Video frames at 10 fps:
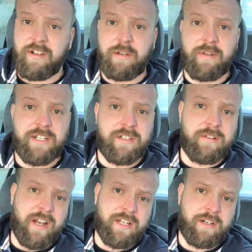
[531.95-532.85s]
The only way to
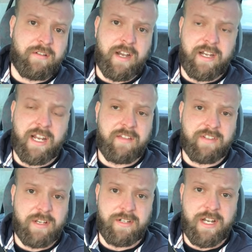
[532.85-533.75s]
do that is to create a negative
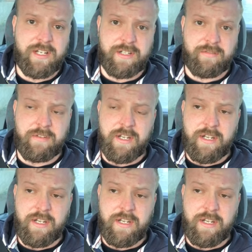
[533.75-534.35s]
association.